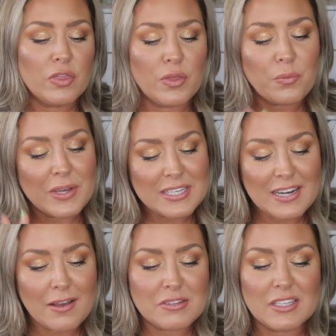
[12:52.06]
The reason
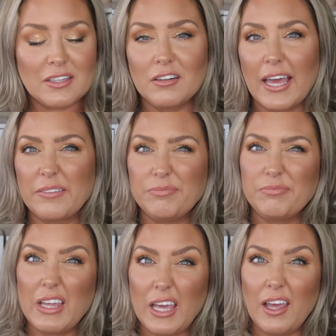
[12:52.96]
I was a little like,
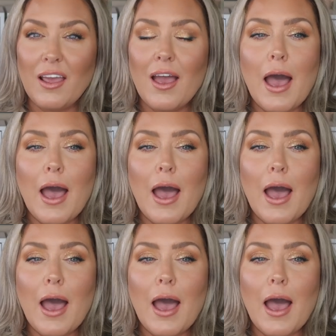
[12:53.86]
nah,